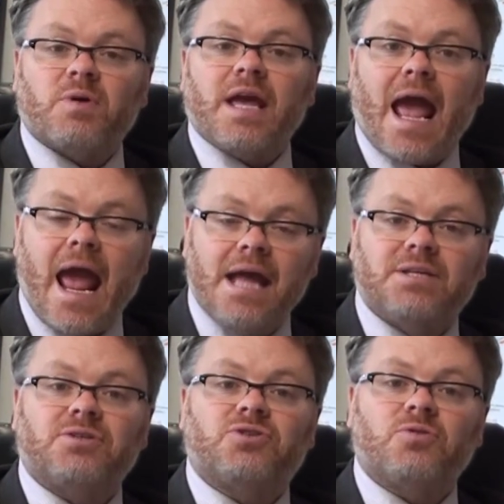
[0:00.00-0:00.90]
we head
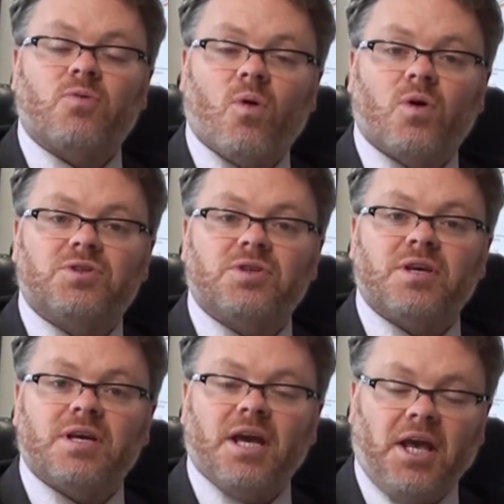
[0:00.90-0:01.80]
towards
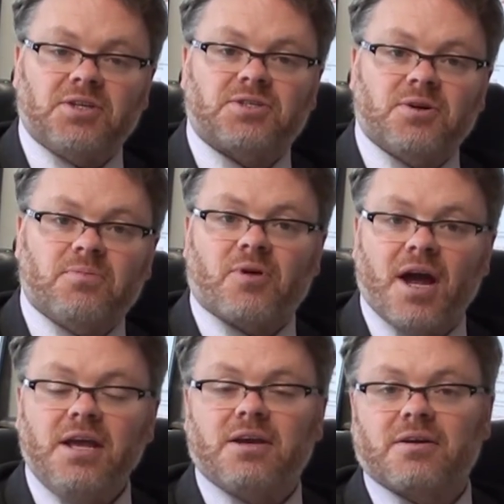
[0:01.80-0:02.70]
the Easter break.